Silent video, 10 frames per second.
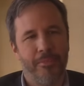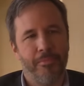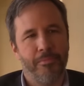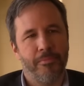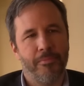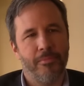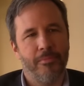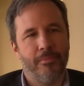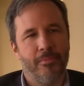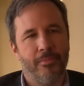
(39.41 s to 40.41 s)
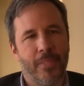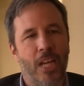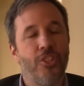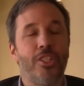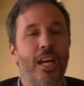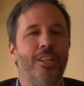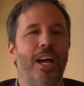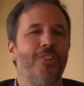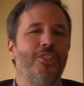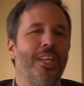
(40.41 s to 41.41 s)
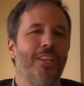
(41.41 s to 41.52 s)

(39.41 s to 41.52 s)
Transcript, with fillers: you just got your just, I, just I